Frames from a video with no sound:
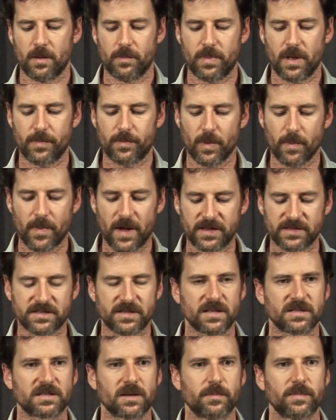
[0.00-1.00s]
People might
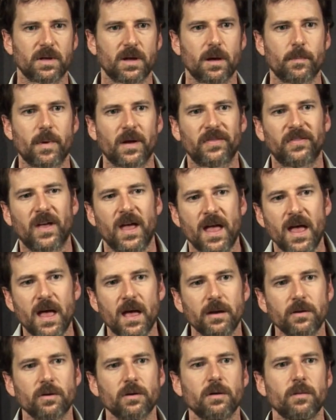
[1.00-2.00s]
say something about the
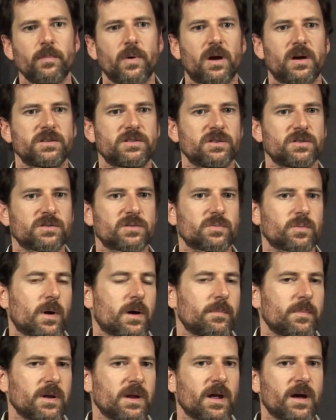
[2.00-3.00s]
handle because users
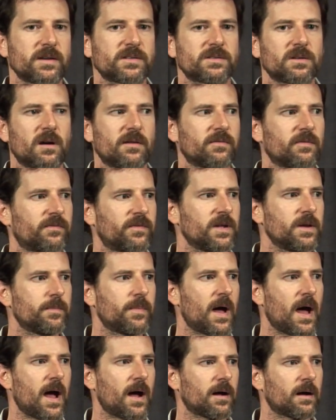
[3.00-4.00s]
want to be nice and offer
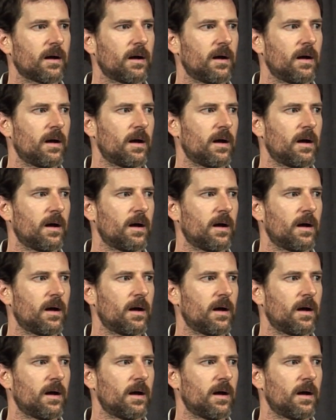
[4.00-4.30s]
feedback.